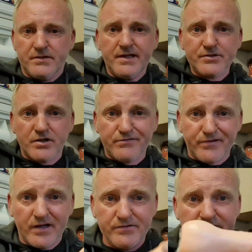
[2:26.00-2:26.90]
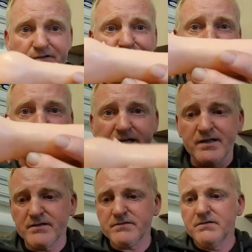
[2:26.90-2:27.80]
So that's our float,
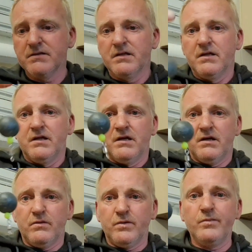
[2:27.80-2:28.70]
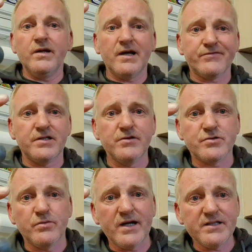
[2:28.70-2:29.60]
free. We will have to
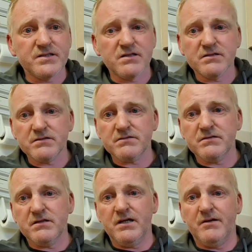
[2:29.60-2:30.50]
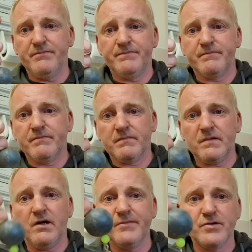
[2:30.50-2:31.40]
use a weight.
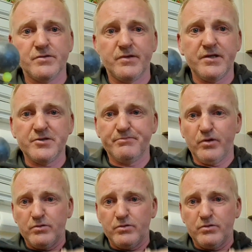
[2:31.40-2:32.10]
I'm using one of these